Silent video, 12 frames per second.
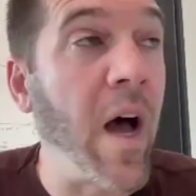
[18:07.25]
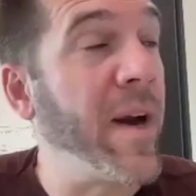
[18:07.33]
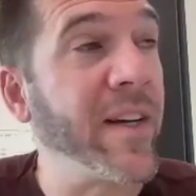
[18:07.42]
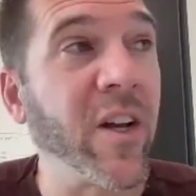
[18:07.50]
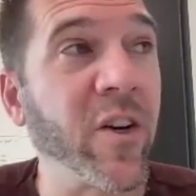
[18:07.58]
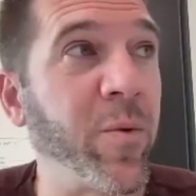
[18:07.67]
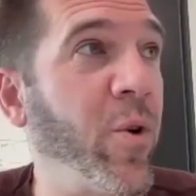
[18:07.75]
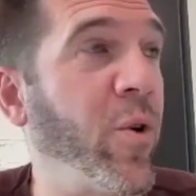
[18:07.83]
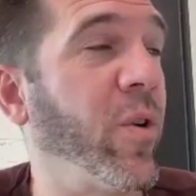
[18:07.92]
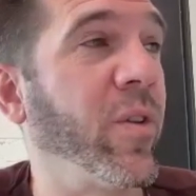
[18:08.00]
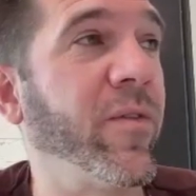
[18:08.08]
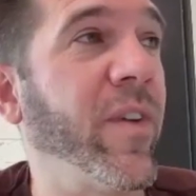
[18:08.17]
next
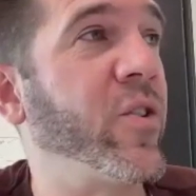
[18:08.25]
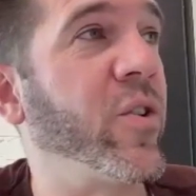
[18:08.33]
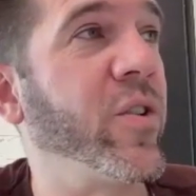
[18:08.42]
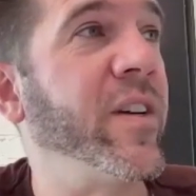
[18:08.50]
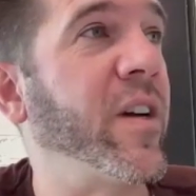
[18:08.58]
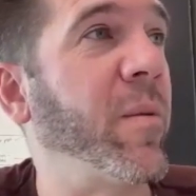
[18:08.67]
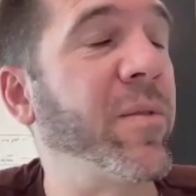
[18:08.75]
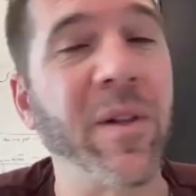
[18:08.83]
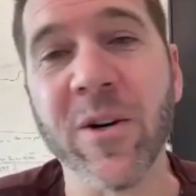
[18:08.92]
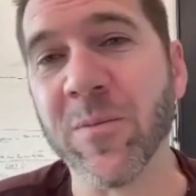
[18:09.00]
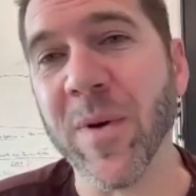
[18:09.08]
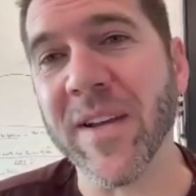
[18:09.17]
entrepreneurial venture didn't come till
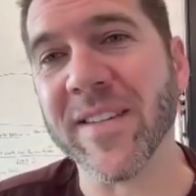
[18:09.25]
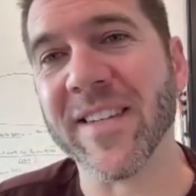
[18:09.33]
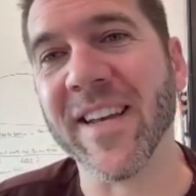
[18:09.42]
Airspace.